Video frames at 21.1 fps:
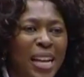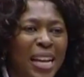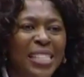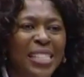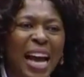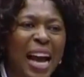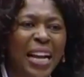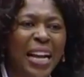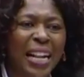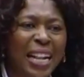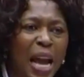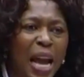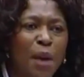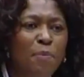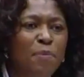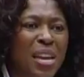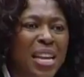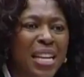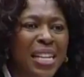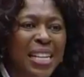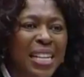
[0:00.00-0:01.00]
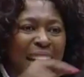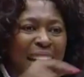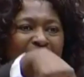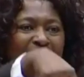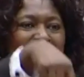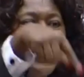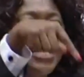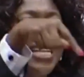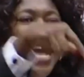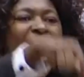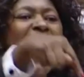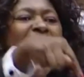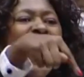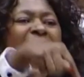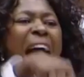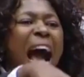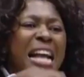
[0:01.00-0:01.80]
that are claiming that they